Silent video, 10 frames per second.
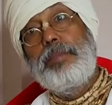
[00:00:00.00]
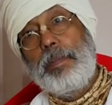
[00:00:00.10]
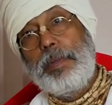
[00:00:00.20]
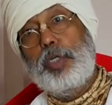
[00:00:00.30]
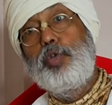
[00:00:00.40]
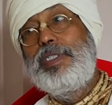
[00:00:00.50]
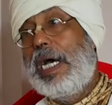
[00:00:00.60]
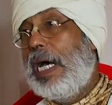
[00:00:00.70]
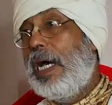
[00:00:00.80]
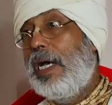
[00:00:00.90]

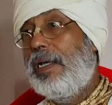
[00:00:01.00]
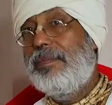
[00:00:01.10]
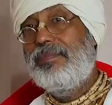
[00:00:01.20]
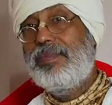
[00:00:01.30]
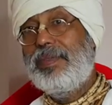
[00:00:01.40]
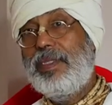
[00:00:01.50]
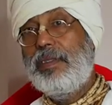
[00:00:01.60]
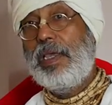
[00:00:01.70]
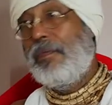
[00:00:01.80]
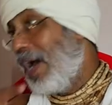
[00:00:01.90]
Brahmakunda,
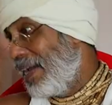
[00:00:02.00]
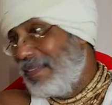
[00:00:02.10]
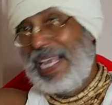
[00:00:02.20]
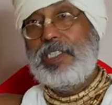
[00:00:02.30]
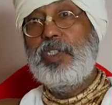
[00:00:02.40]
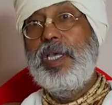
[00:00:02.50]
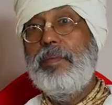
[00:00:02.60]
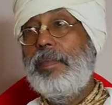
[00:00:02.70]
Kunda, five legs.